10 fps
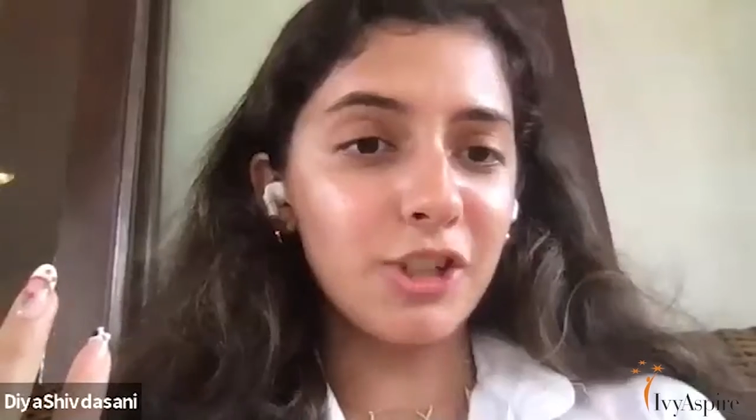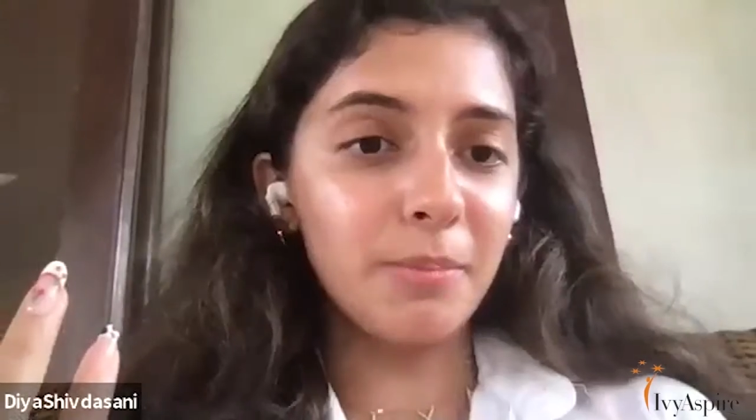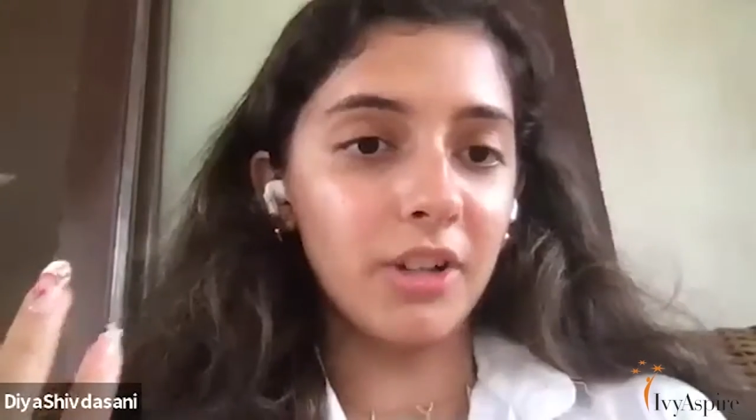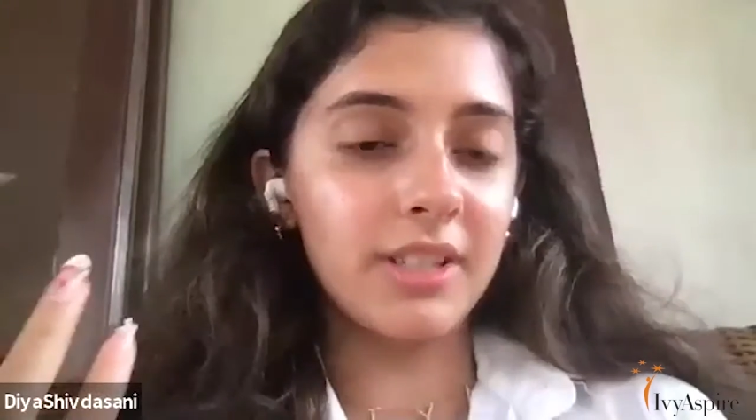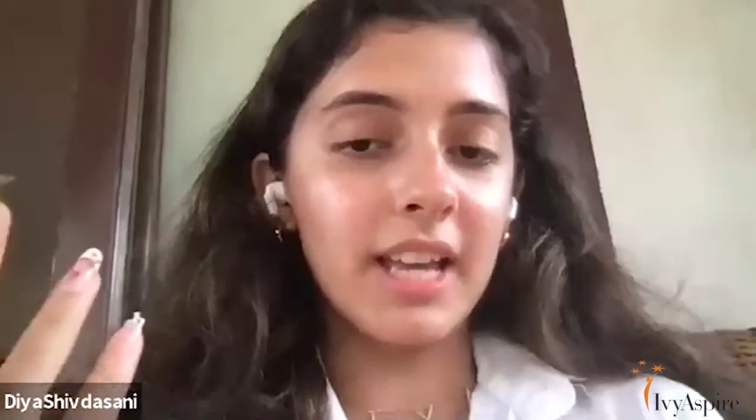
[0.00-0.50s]
the
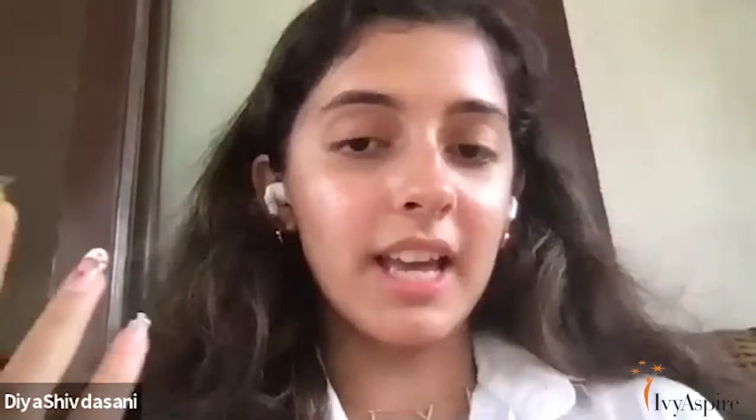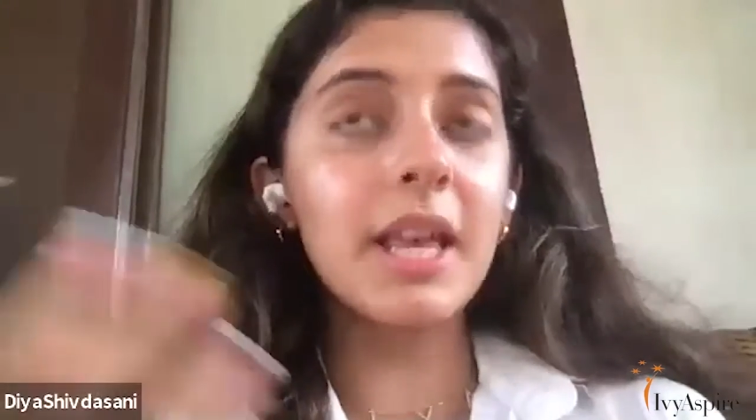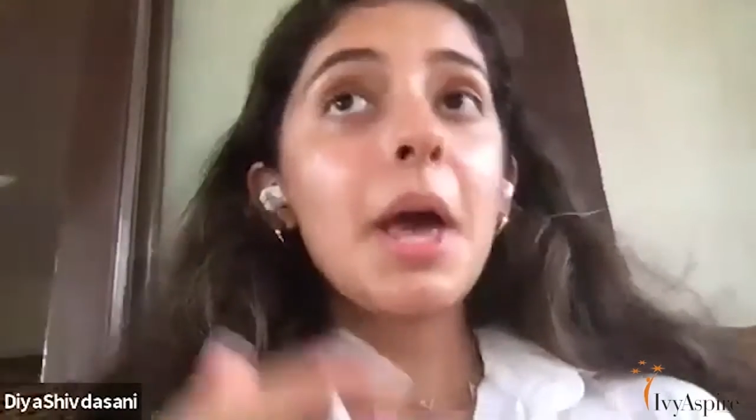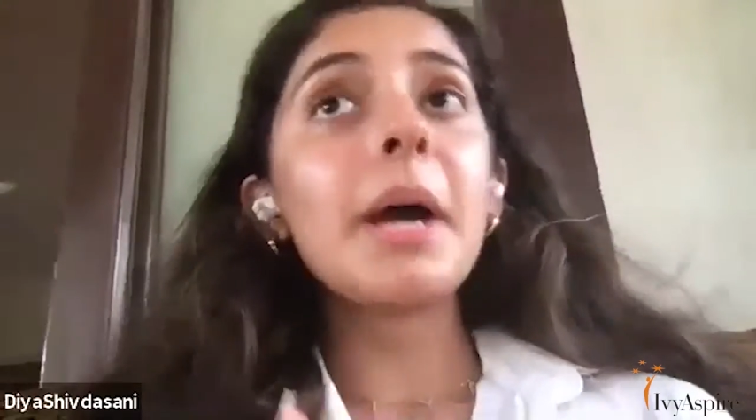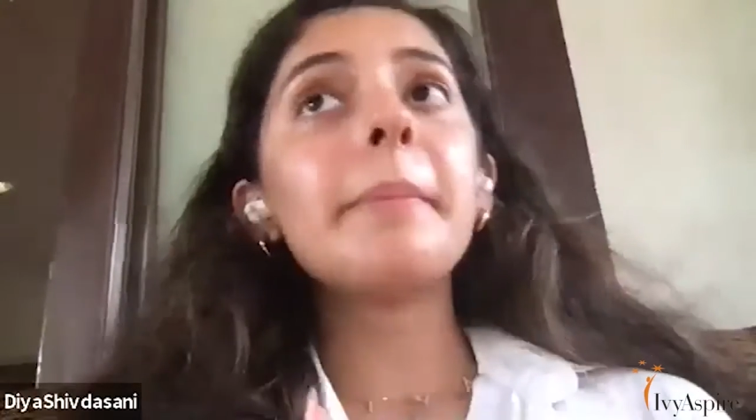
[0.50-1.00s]
application
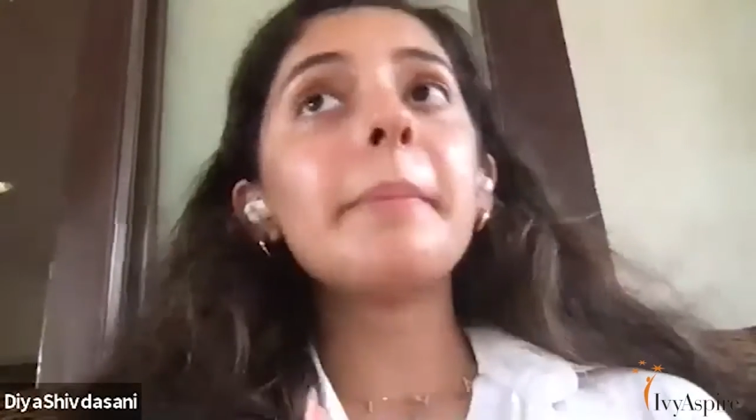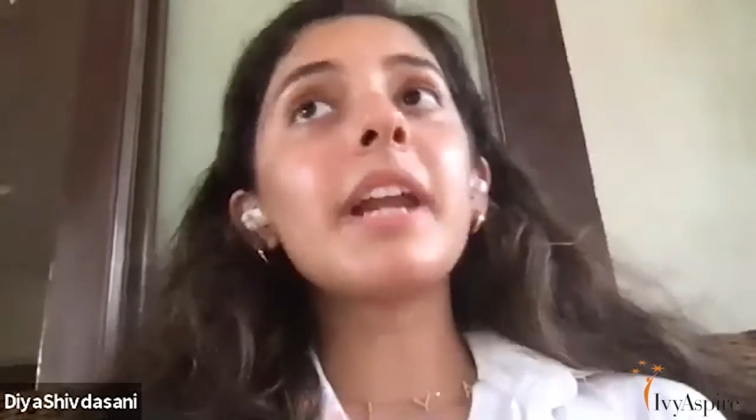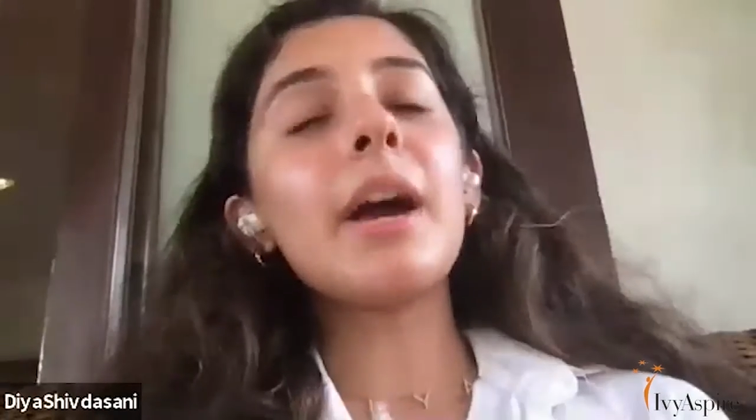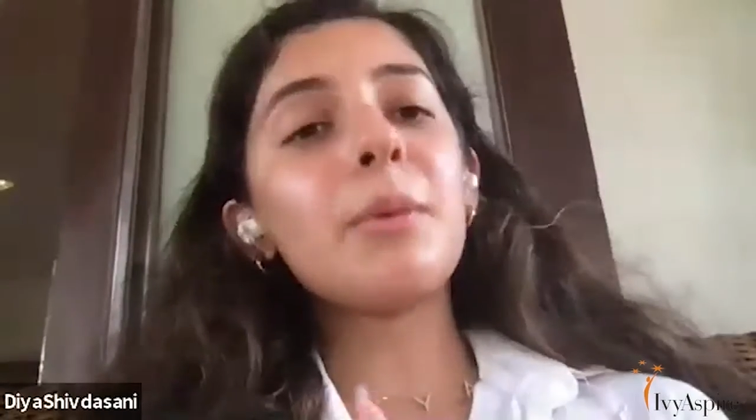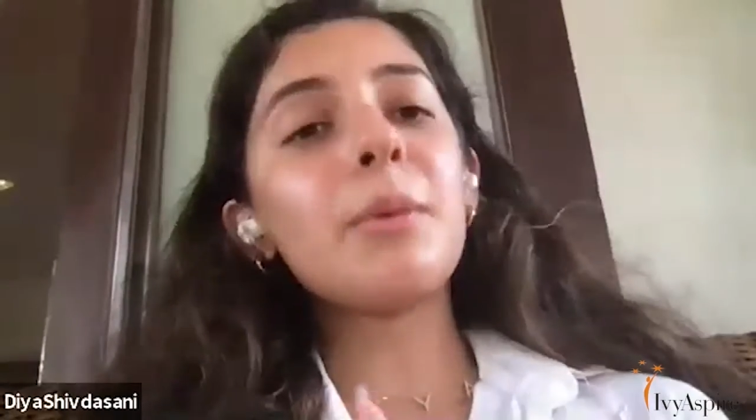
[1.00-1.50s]
process,
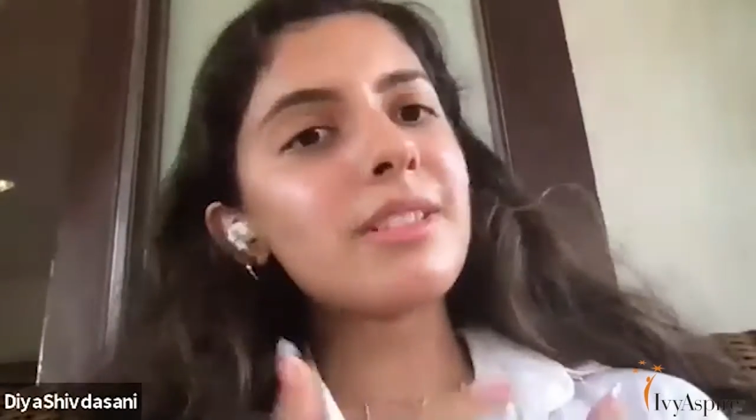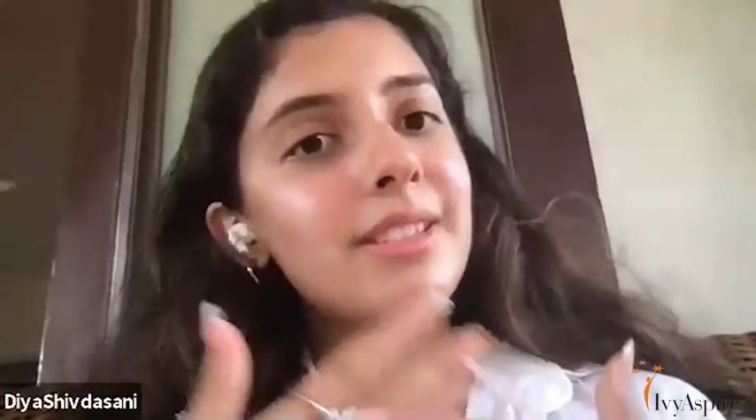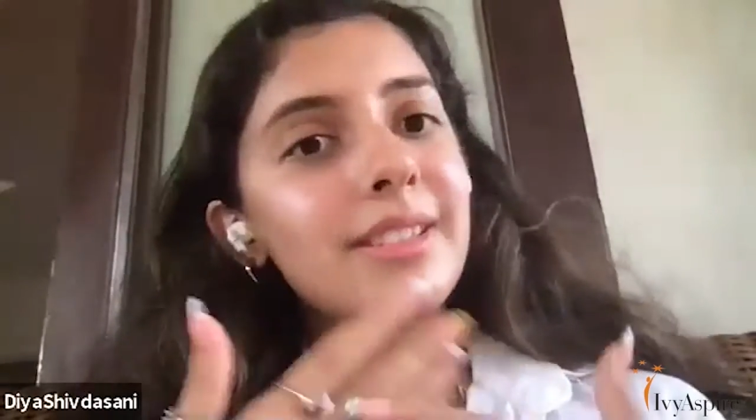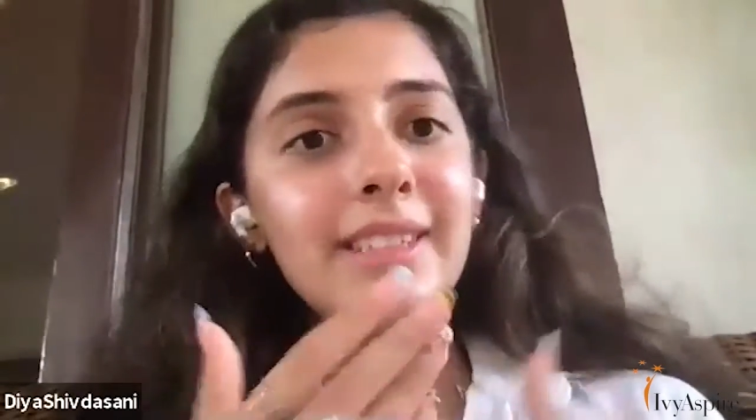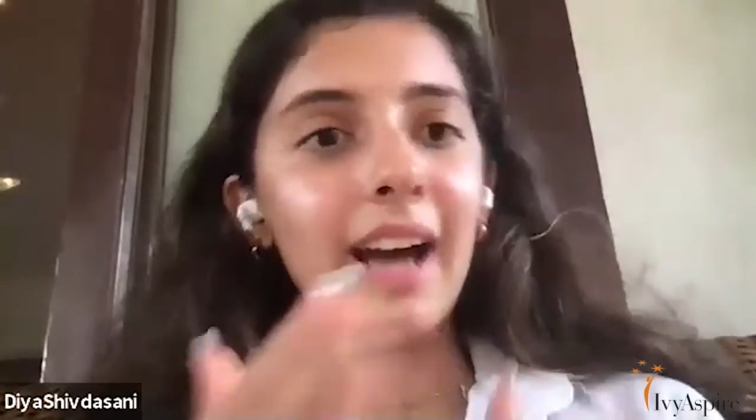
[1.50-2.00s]
but
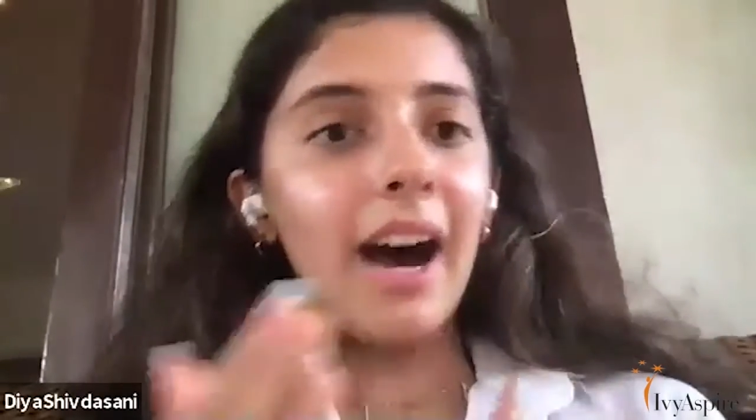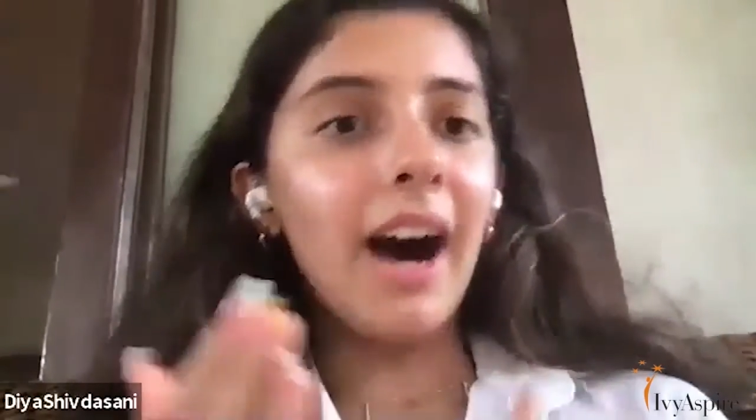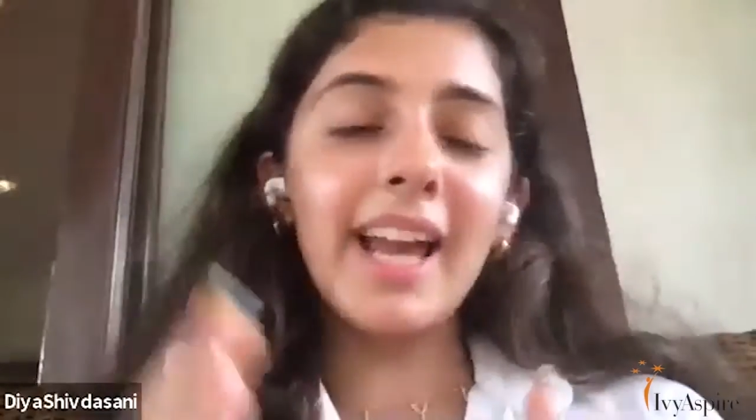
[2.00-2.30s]
I was